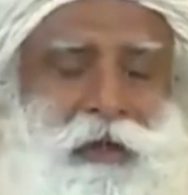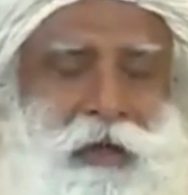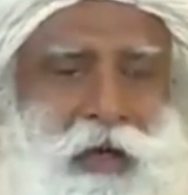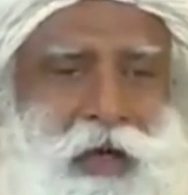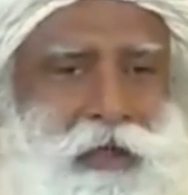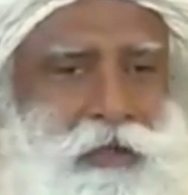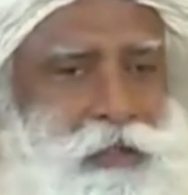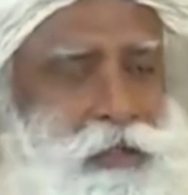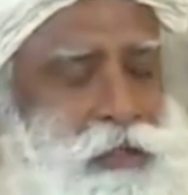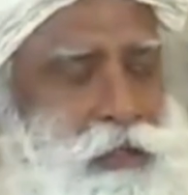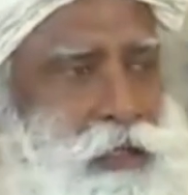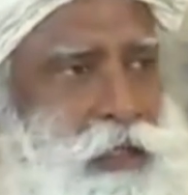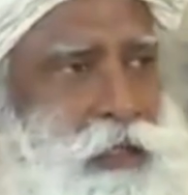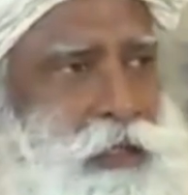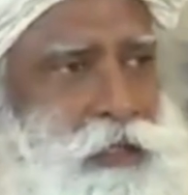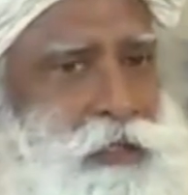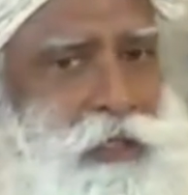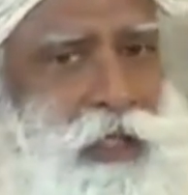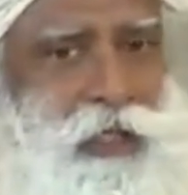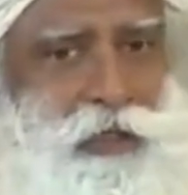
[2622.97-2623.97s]
I just
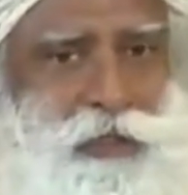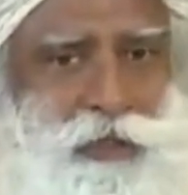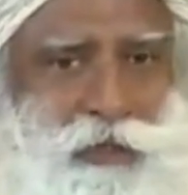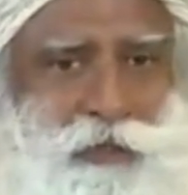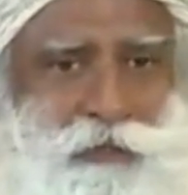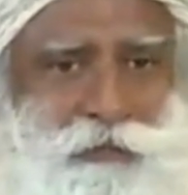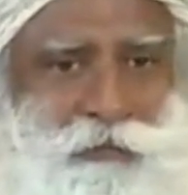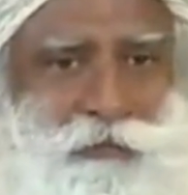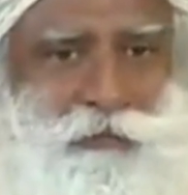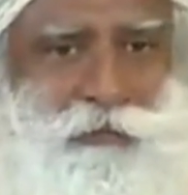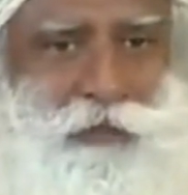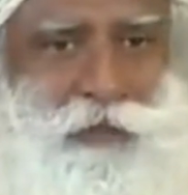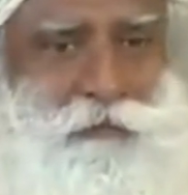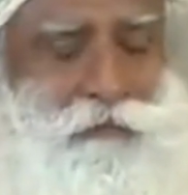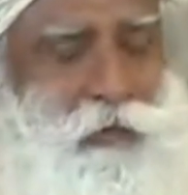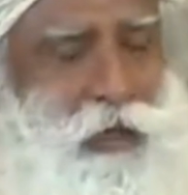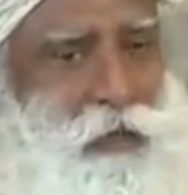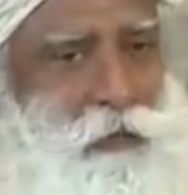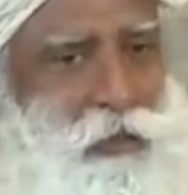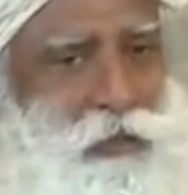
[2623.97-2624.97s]
need attention.
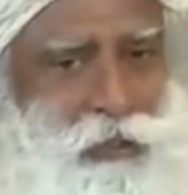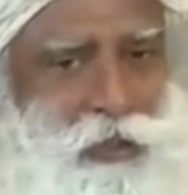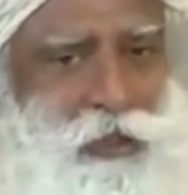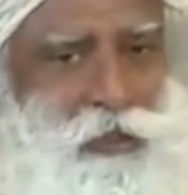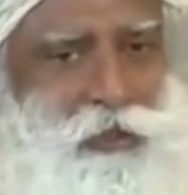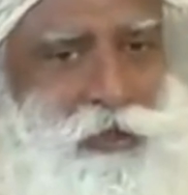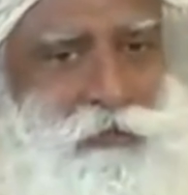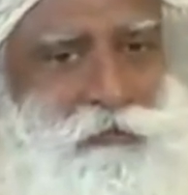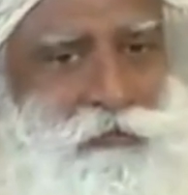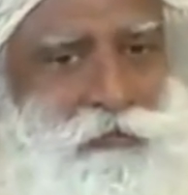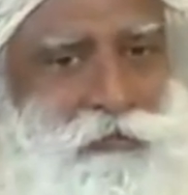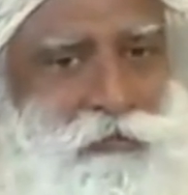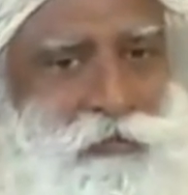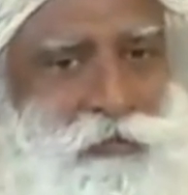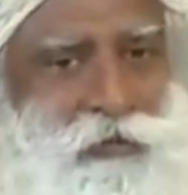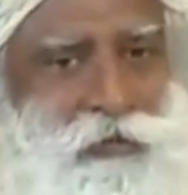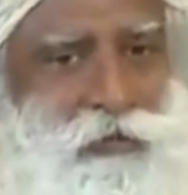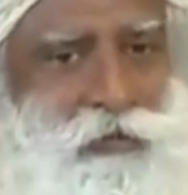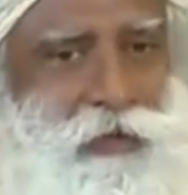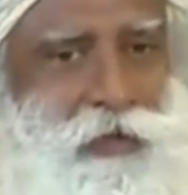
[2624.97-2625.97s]
If I am attentive,
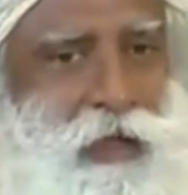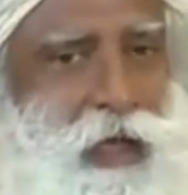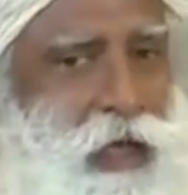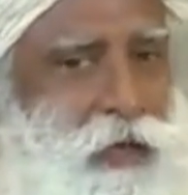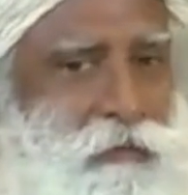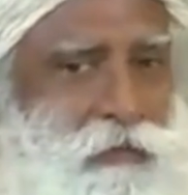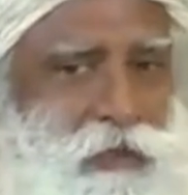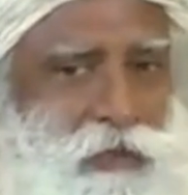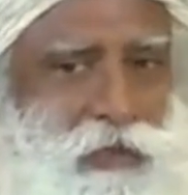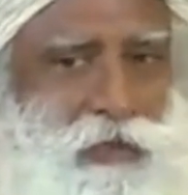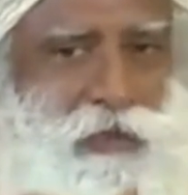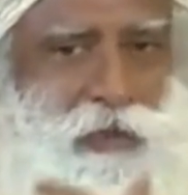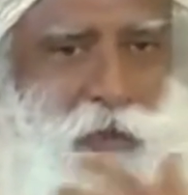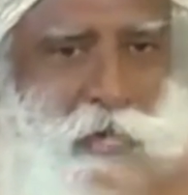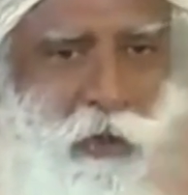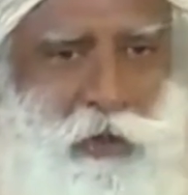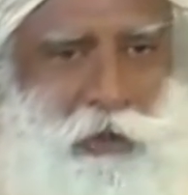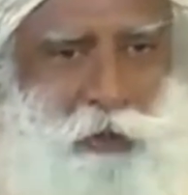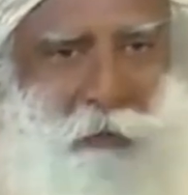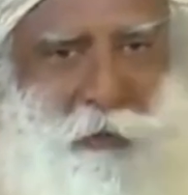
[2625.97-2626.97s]
I will see
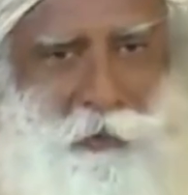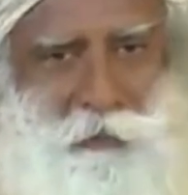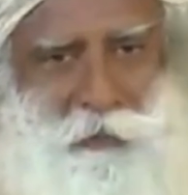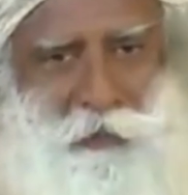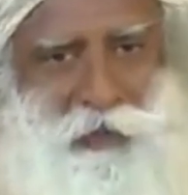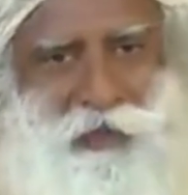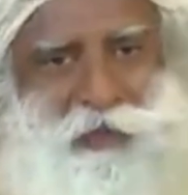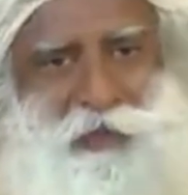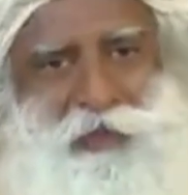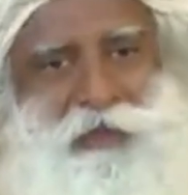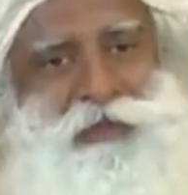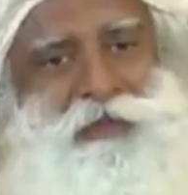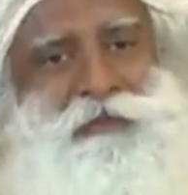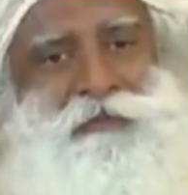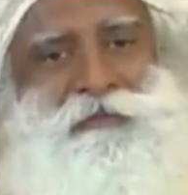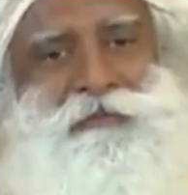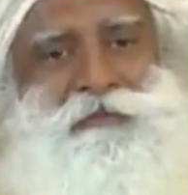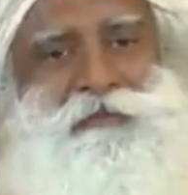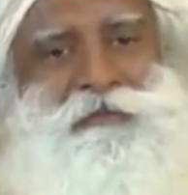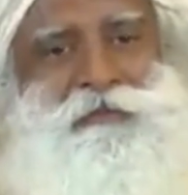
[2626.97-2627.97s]
all the people here
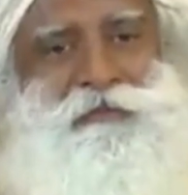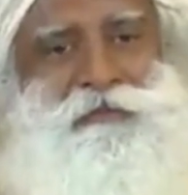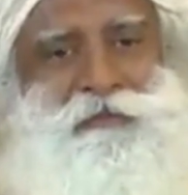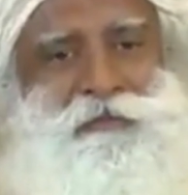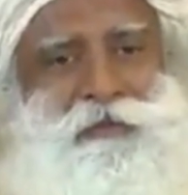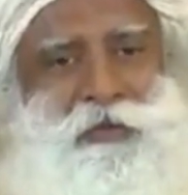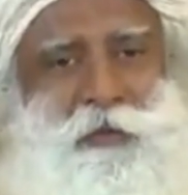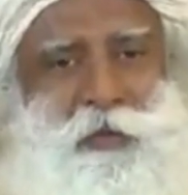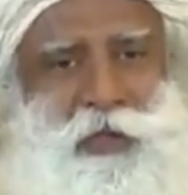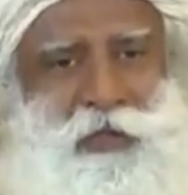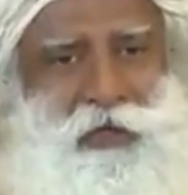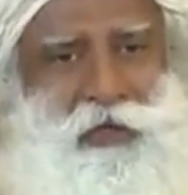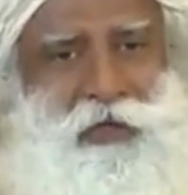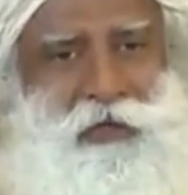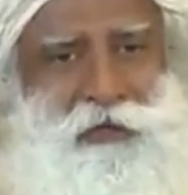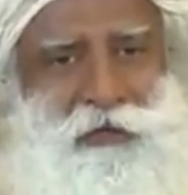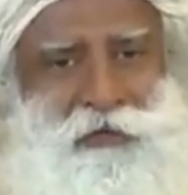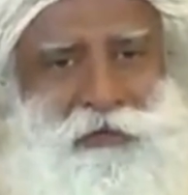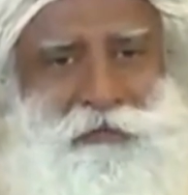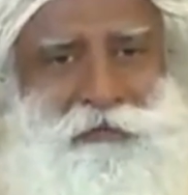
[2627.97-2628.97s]
the way they
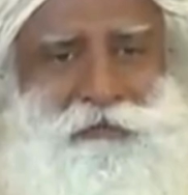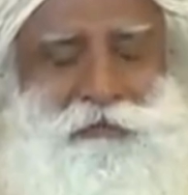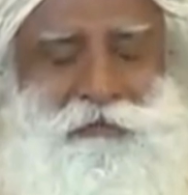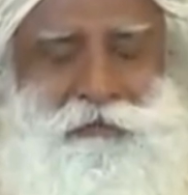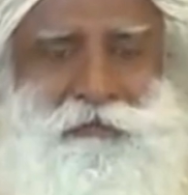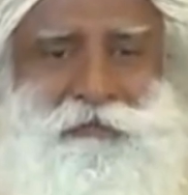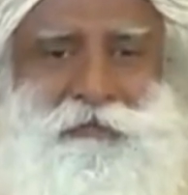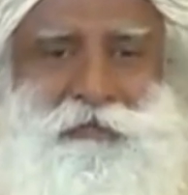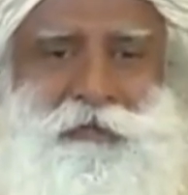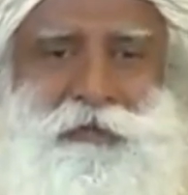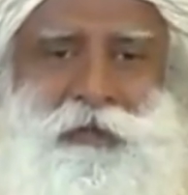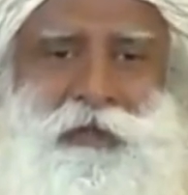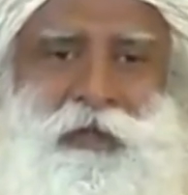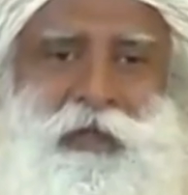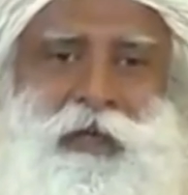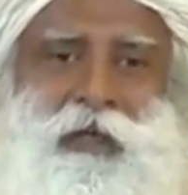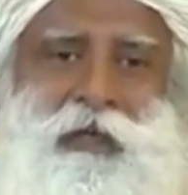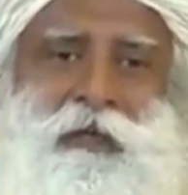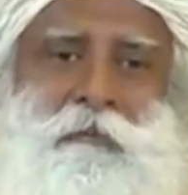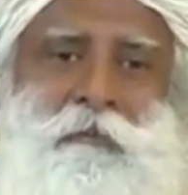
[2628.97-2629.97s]
are.
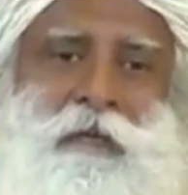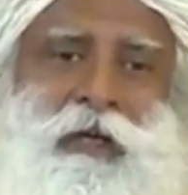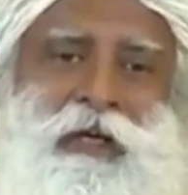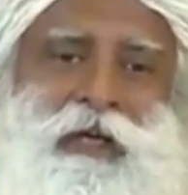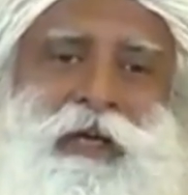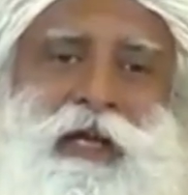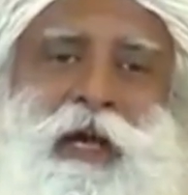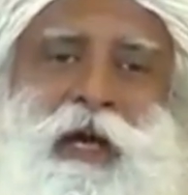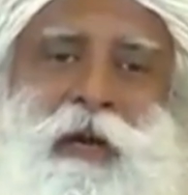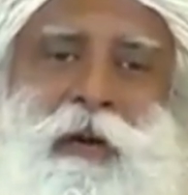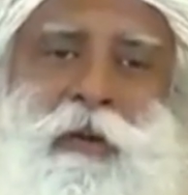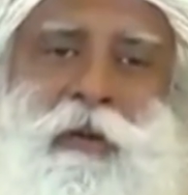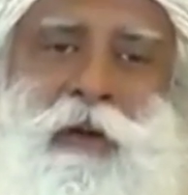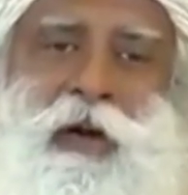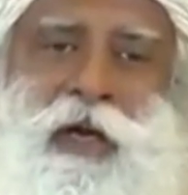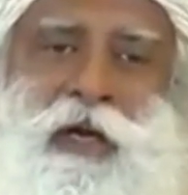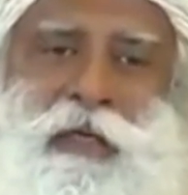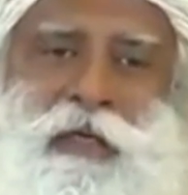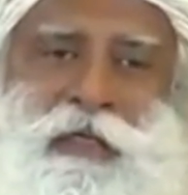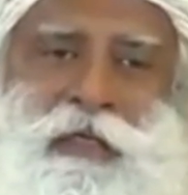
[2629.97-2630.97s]
But now
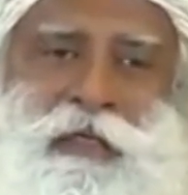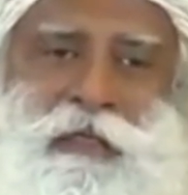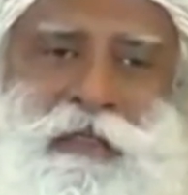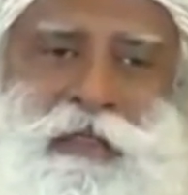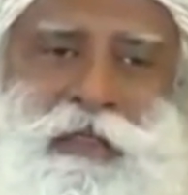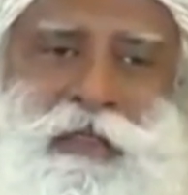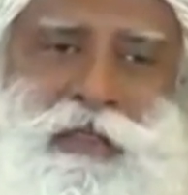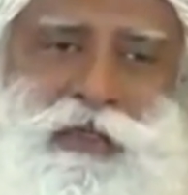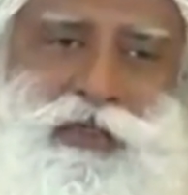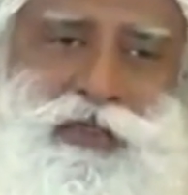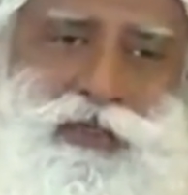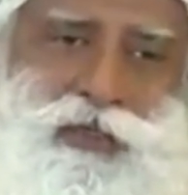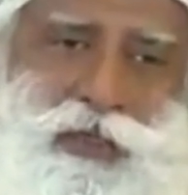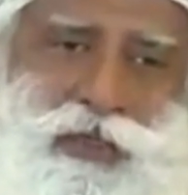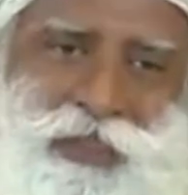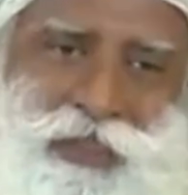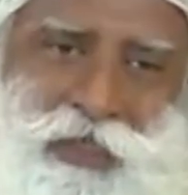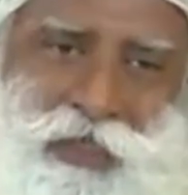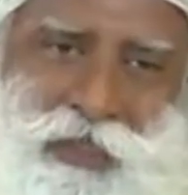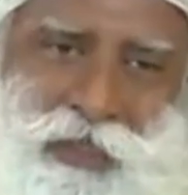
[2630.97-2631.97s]
I get
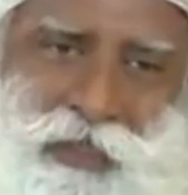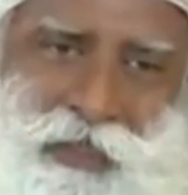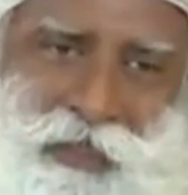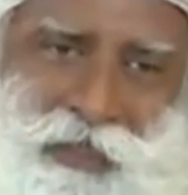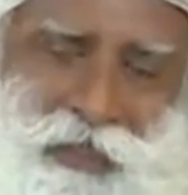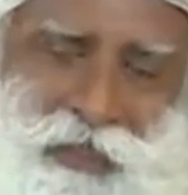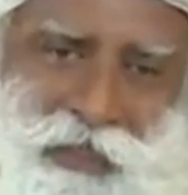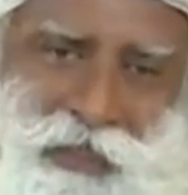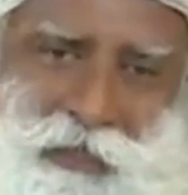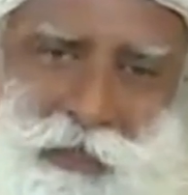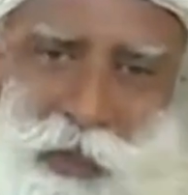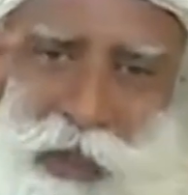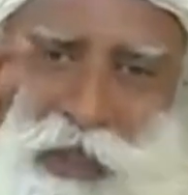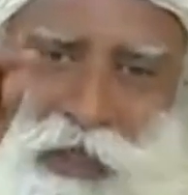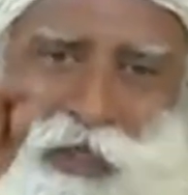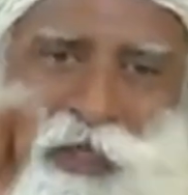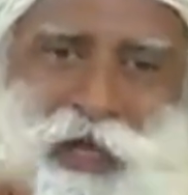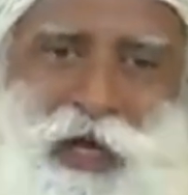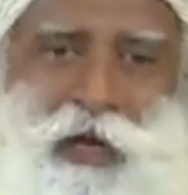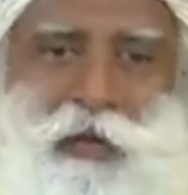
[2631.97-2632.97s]
interested in this
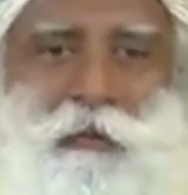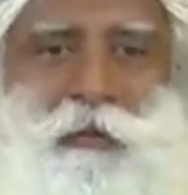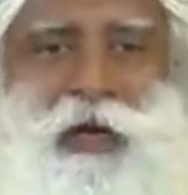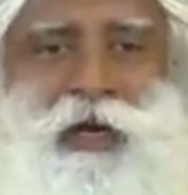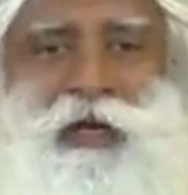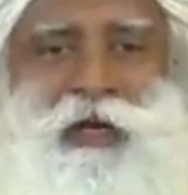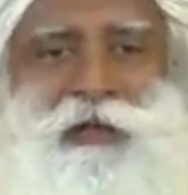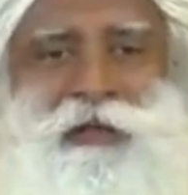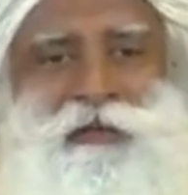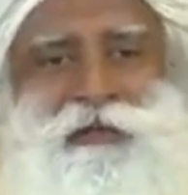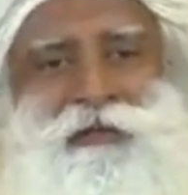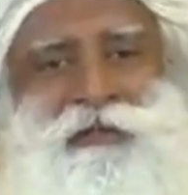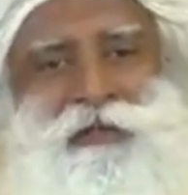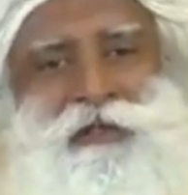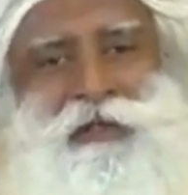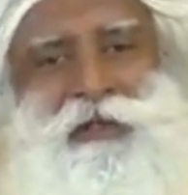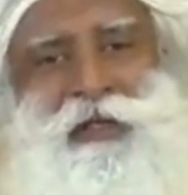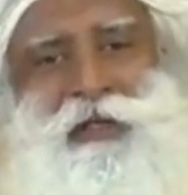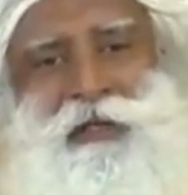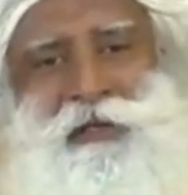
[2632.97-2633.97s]
one young man,
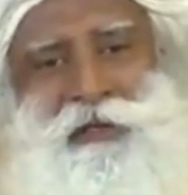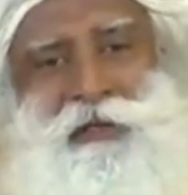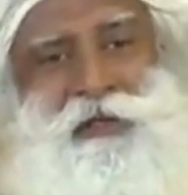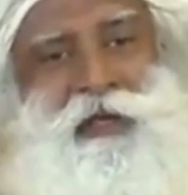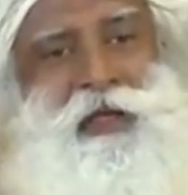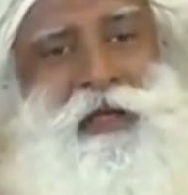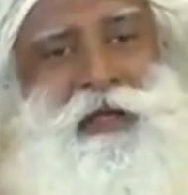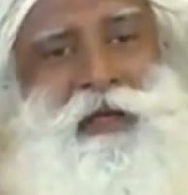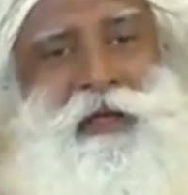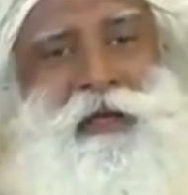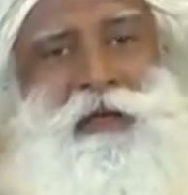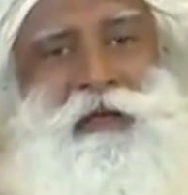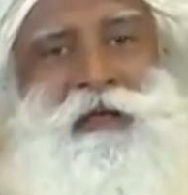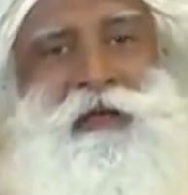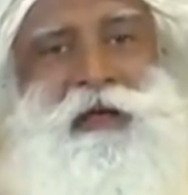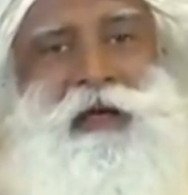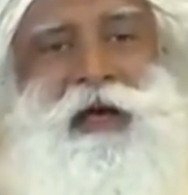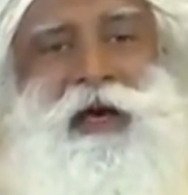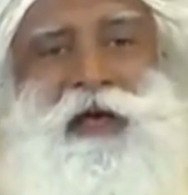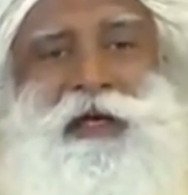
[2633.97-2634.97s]
then
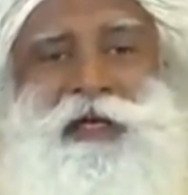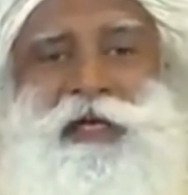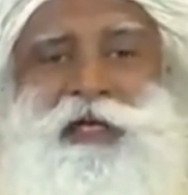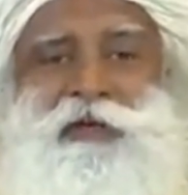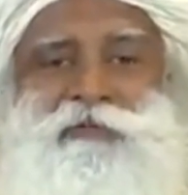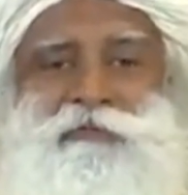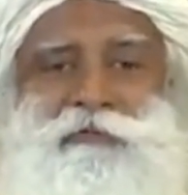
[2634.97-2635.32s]
I need